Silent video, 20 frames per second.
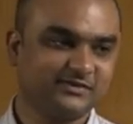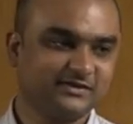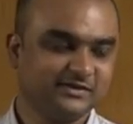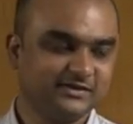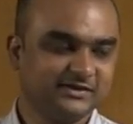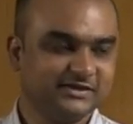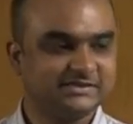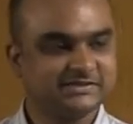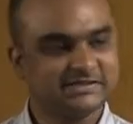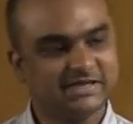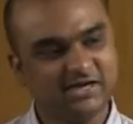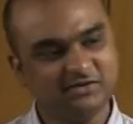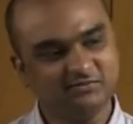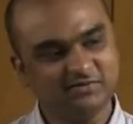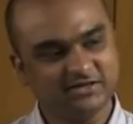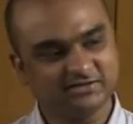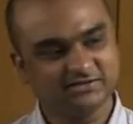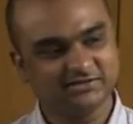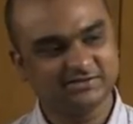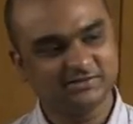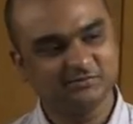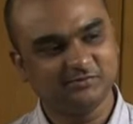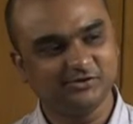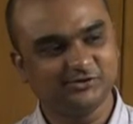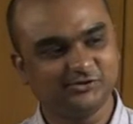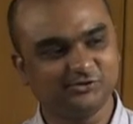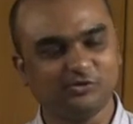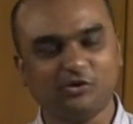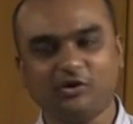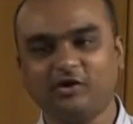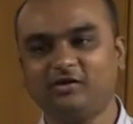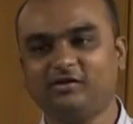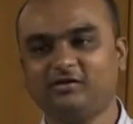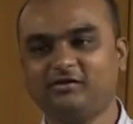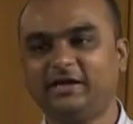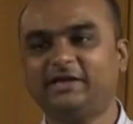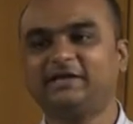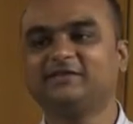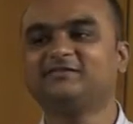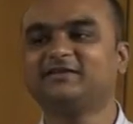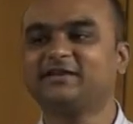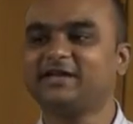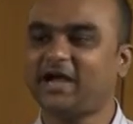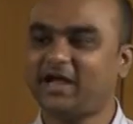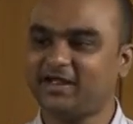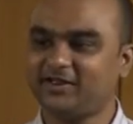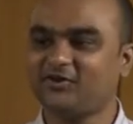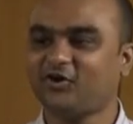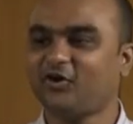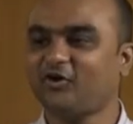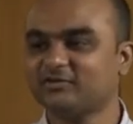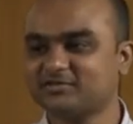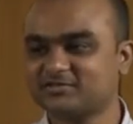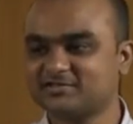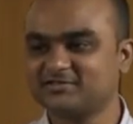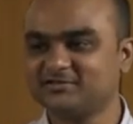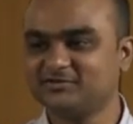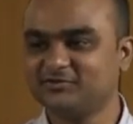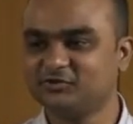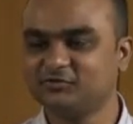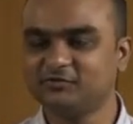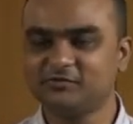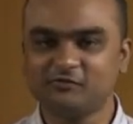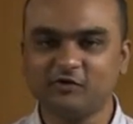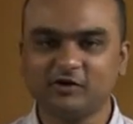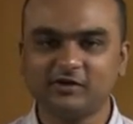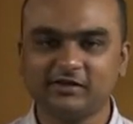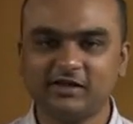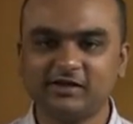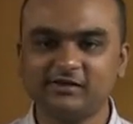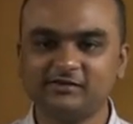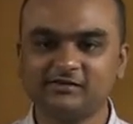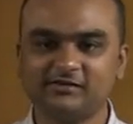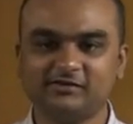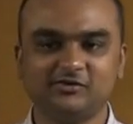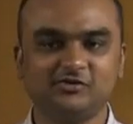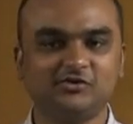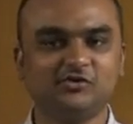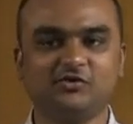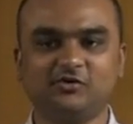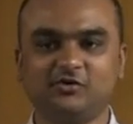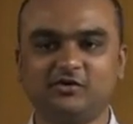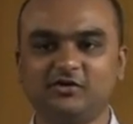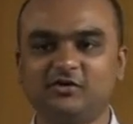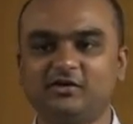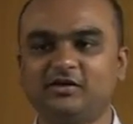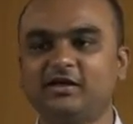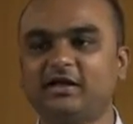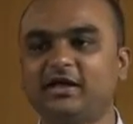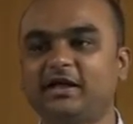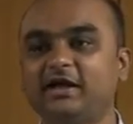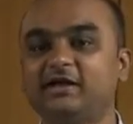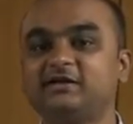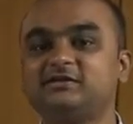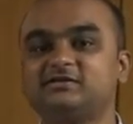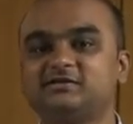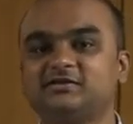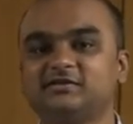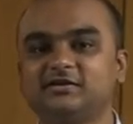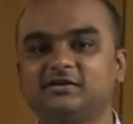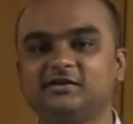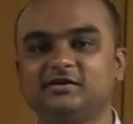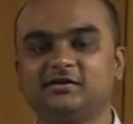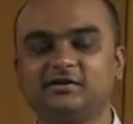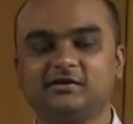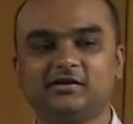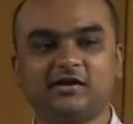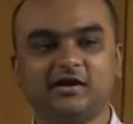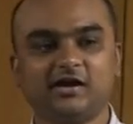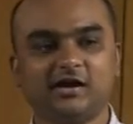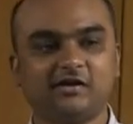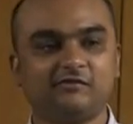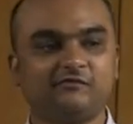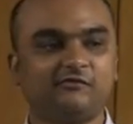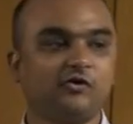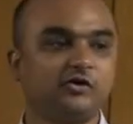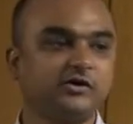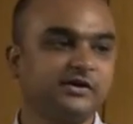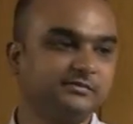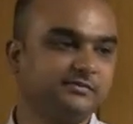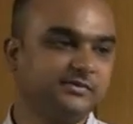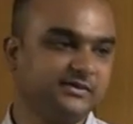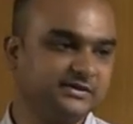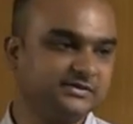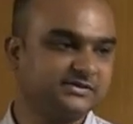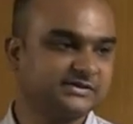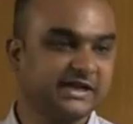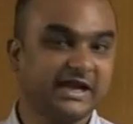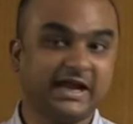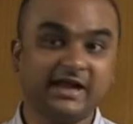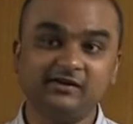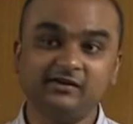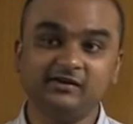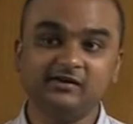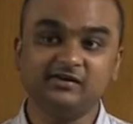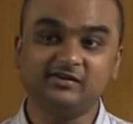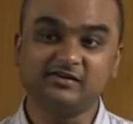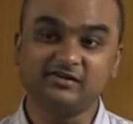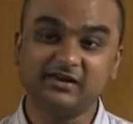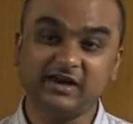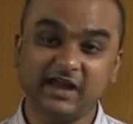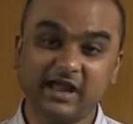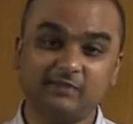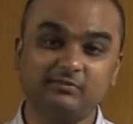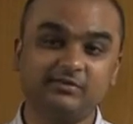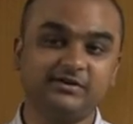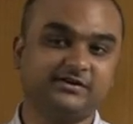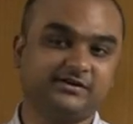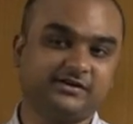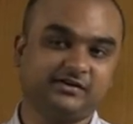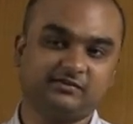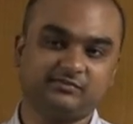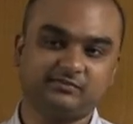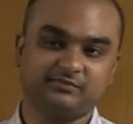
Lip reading: It can be accessible to all at a very high cost. Do we want that? No. At affordability and reliability.